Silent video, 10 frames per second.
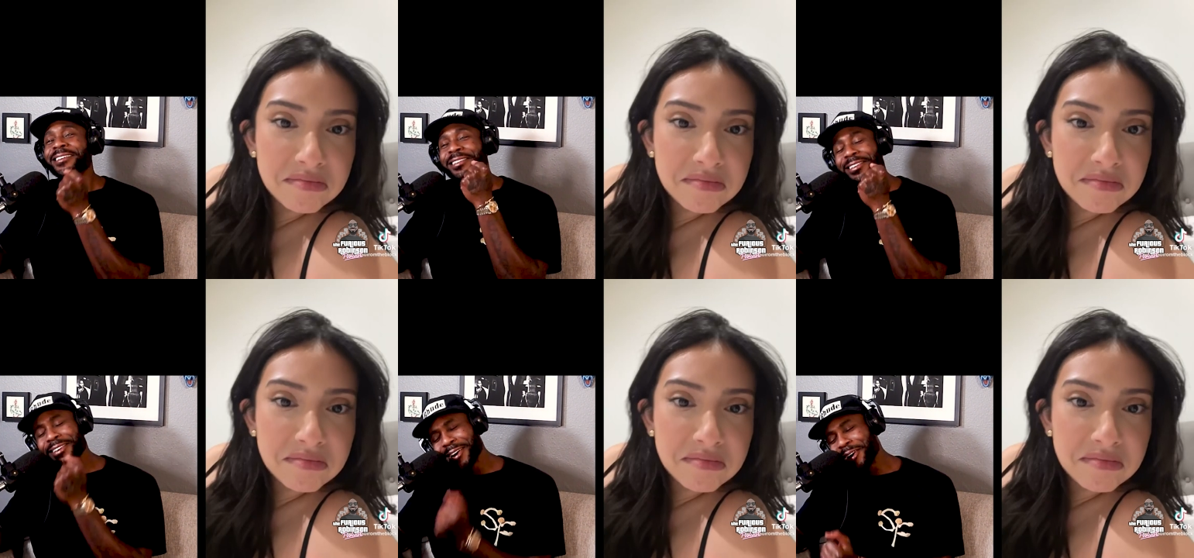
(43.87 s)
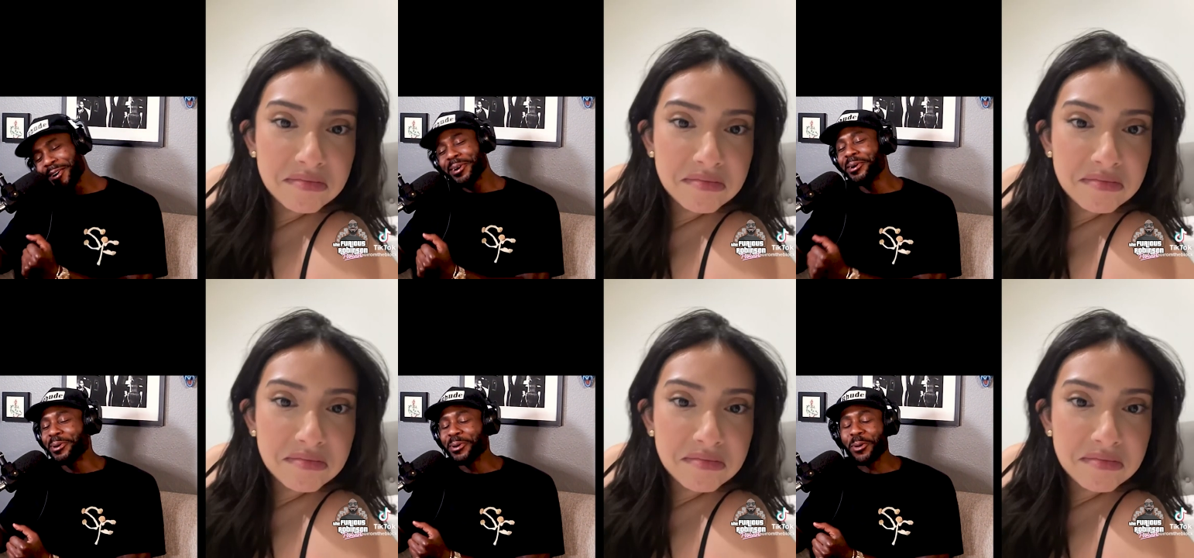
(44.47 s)

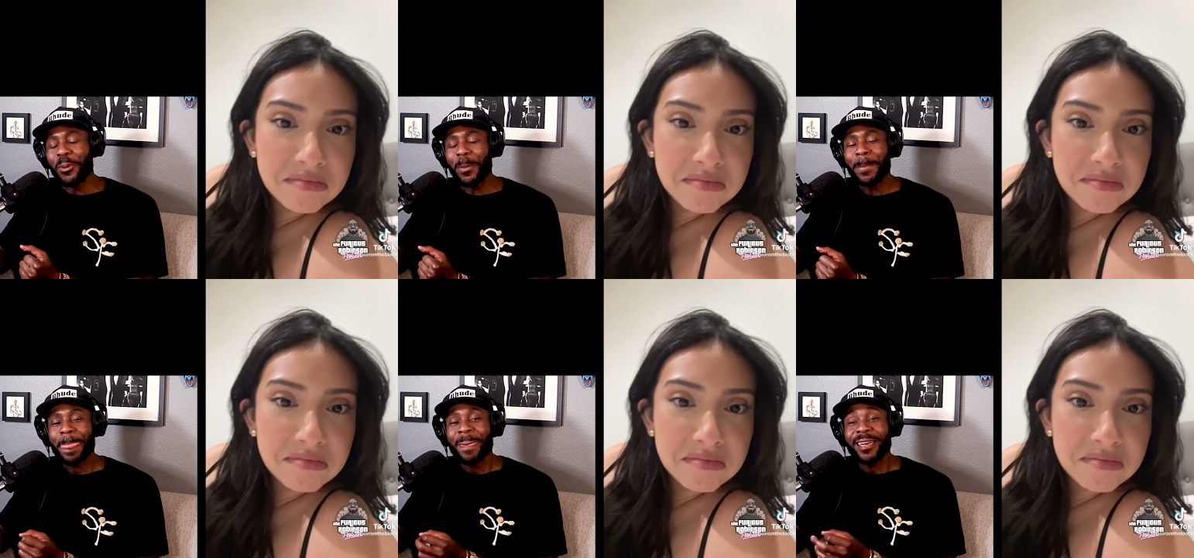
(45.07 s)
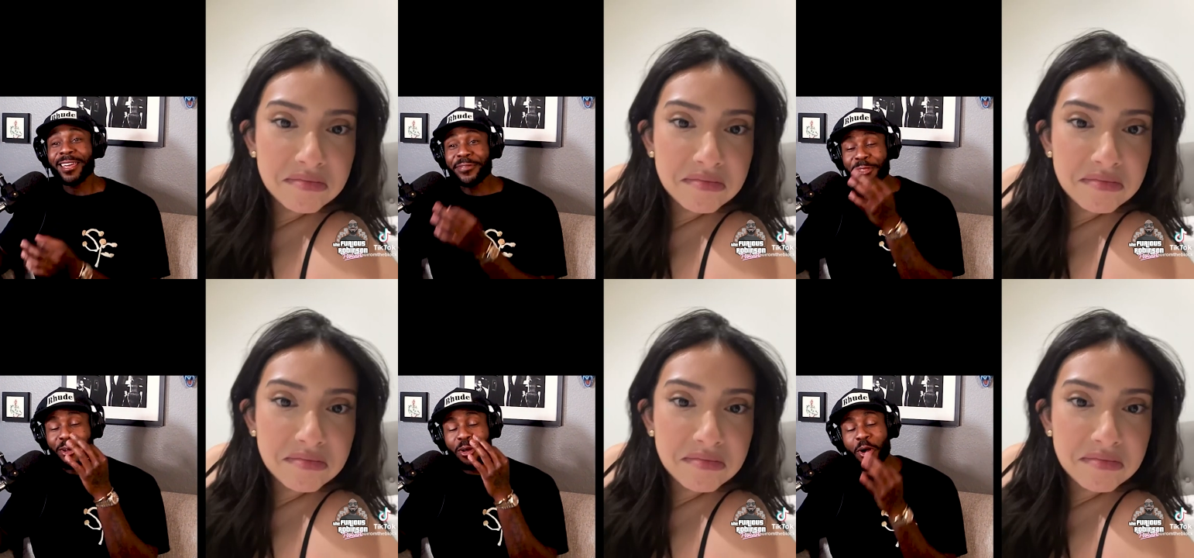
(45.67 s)
Speaker 1: Yo, if
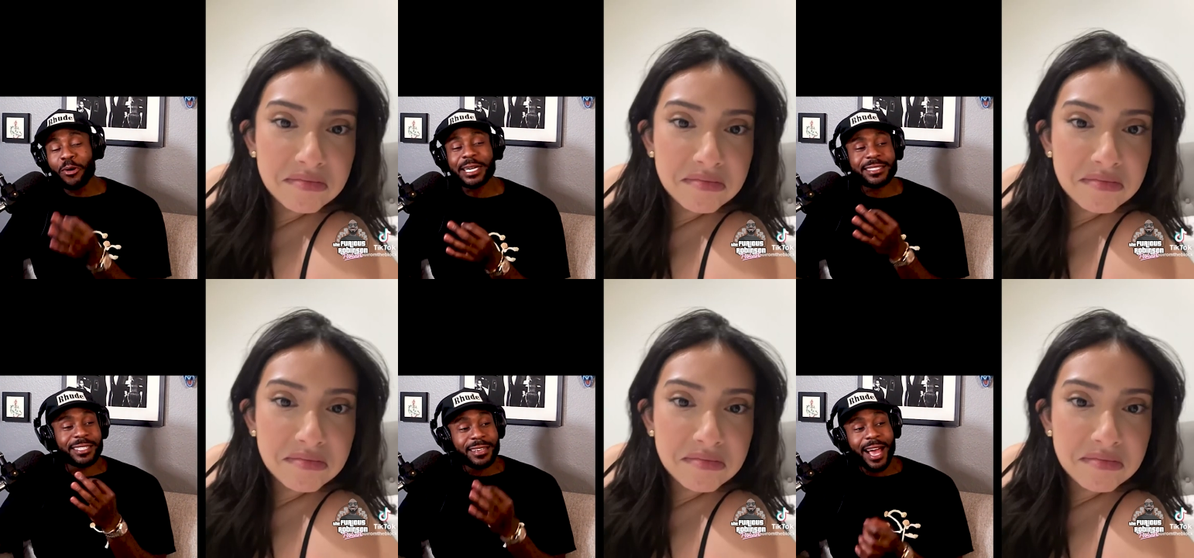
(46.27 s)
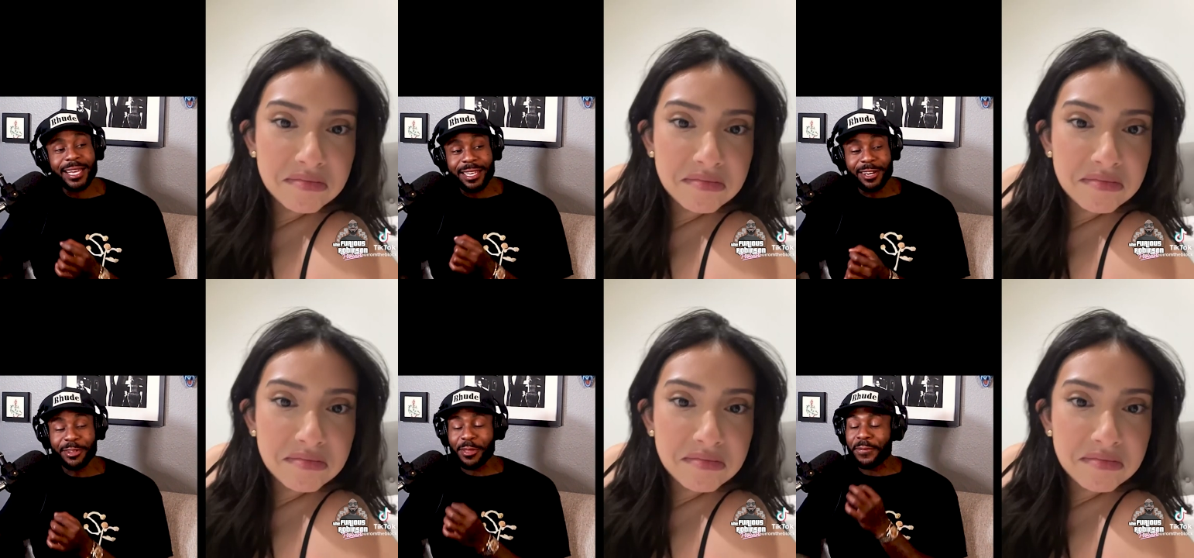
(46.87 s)
the goal is to not get
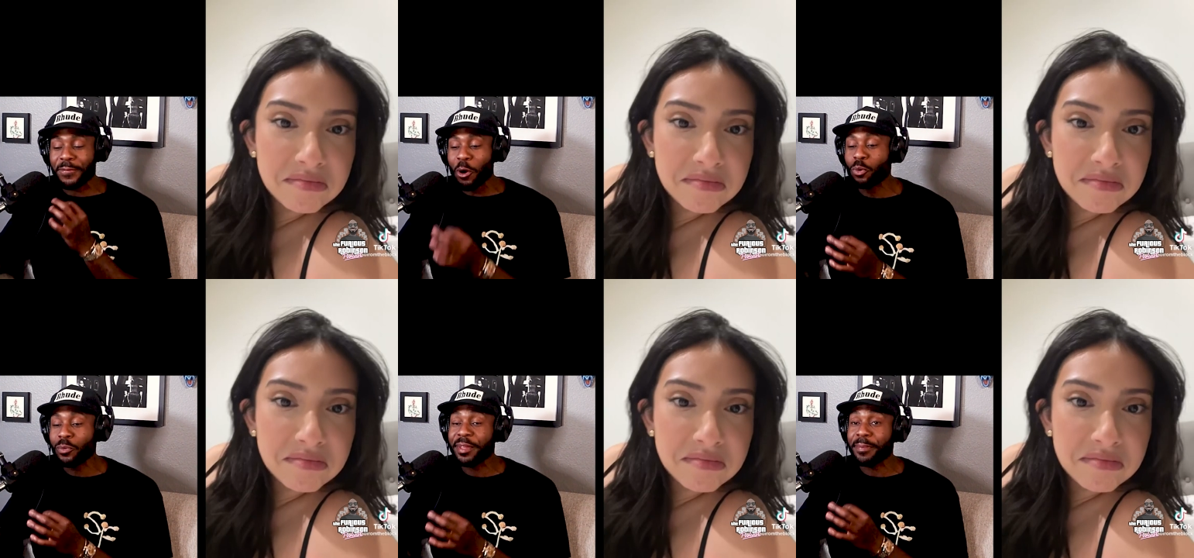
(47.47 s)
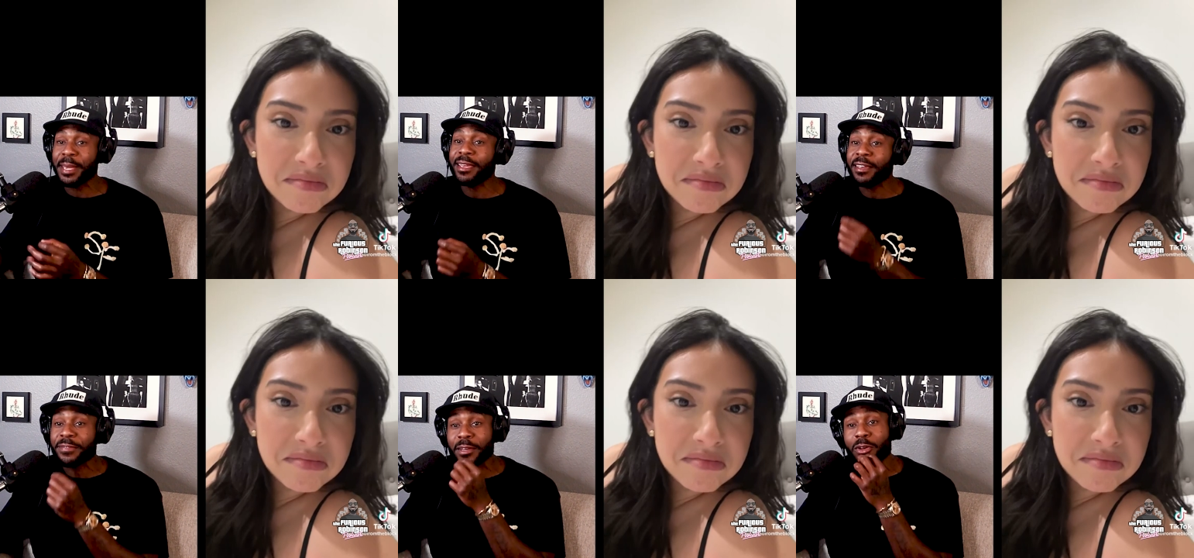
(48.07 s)
on the phone with me,
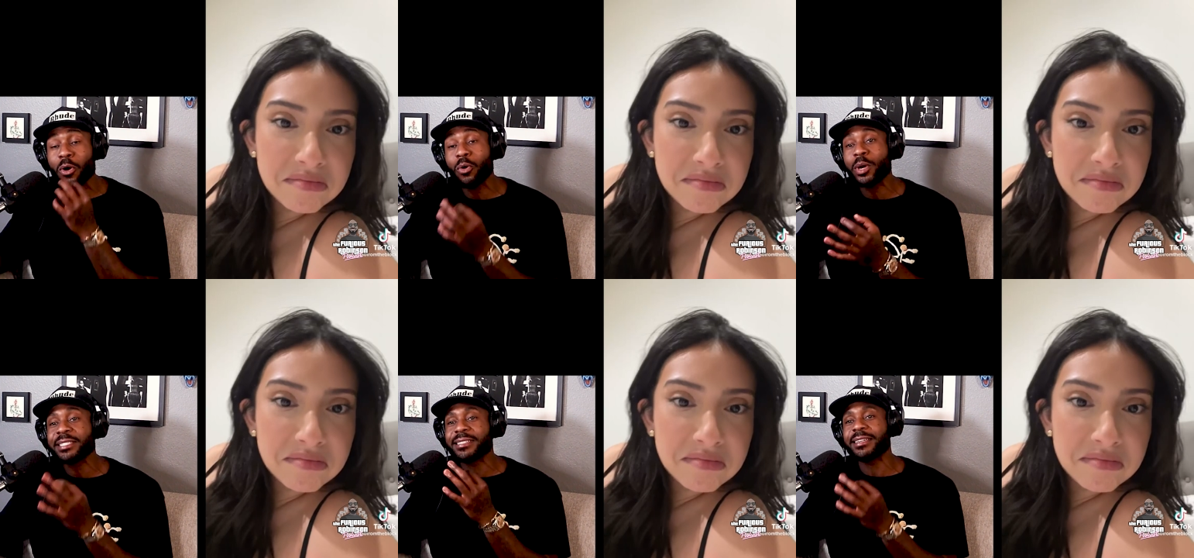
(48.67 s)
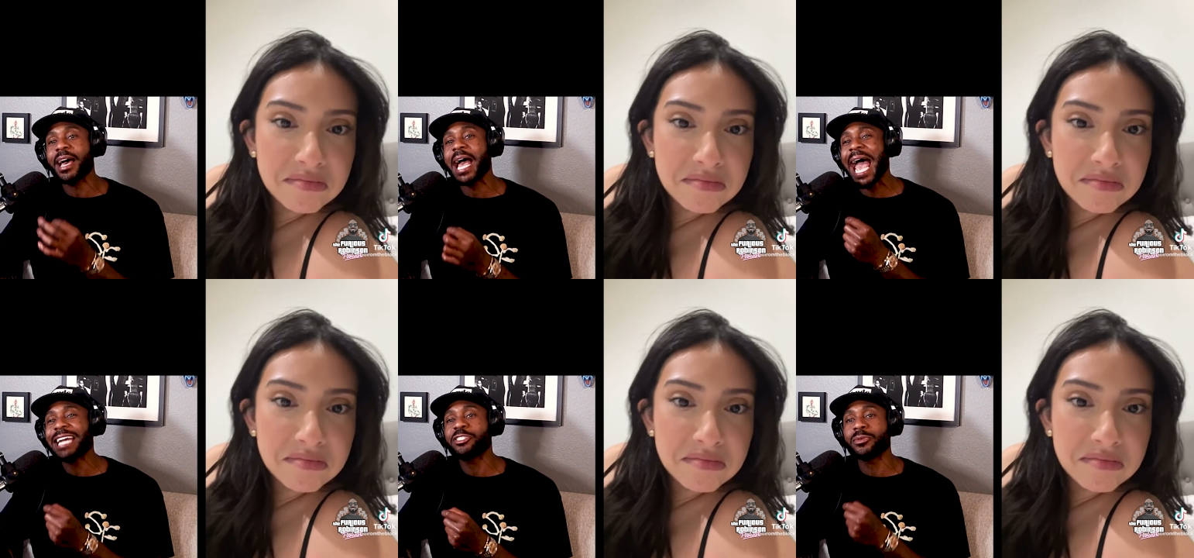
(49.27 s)
if the goal is to not
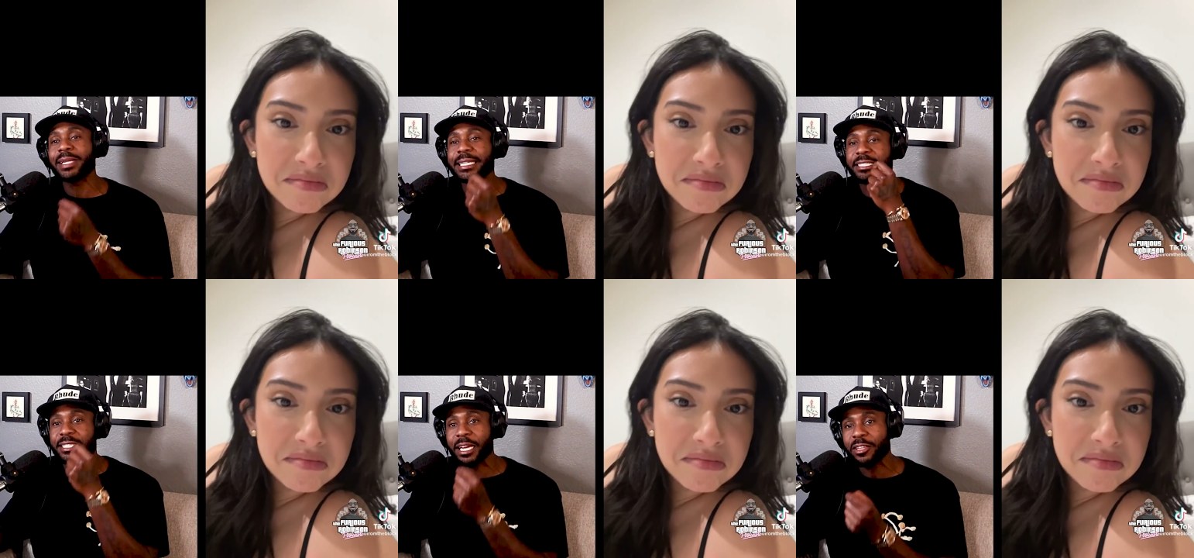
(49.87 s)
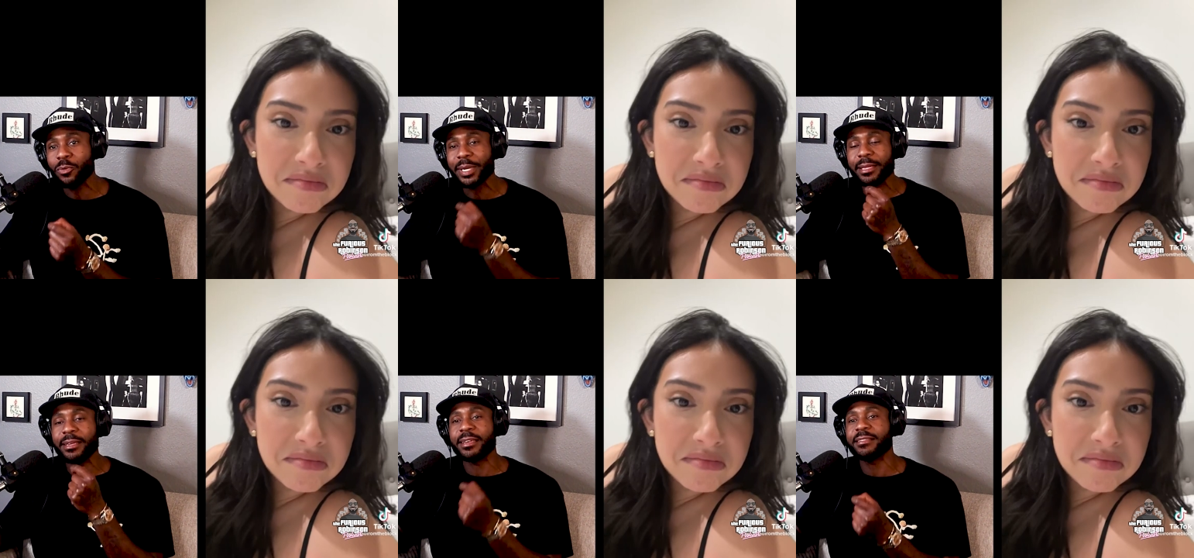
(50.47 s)
actually
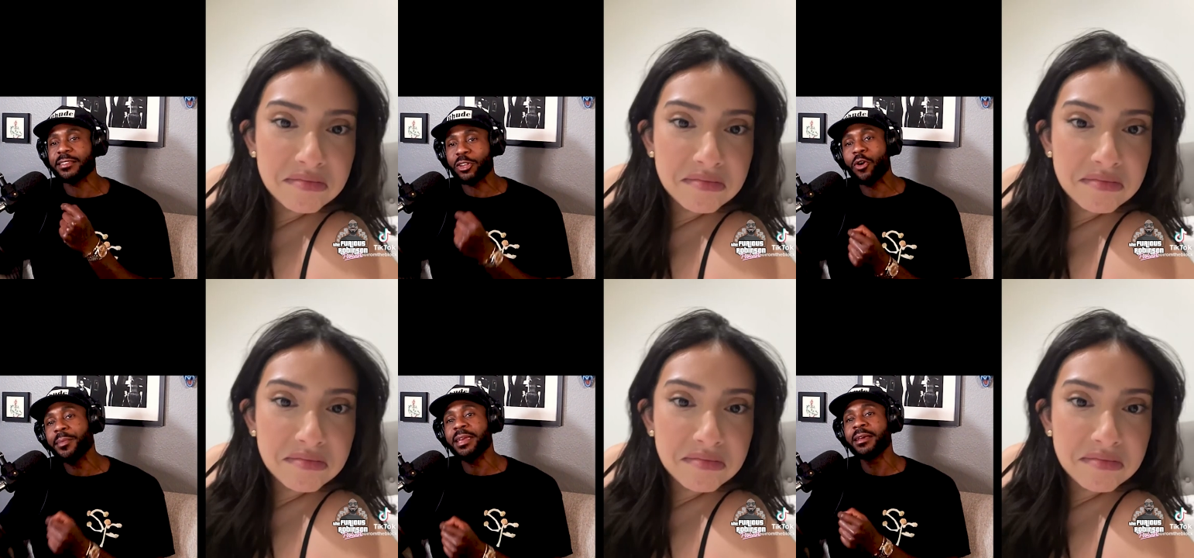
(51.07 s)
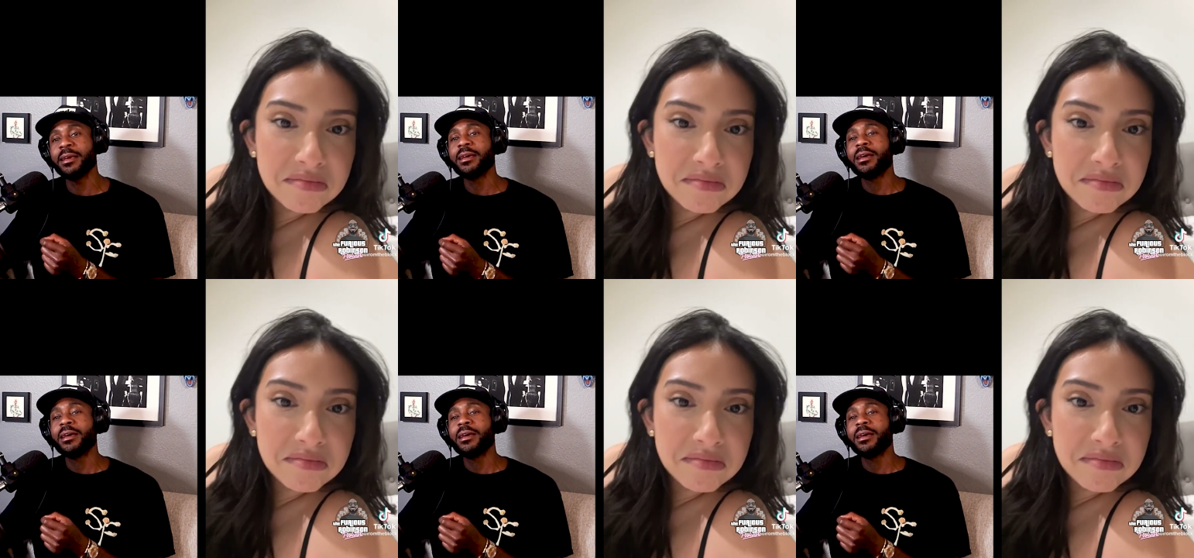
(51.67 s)
genuinely get to know me,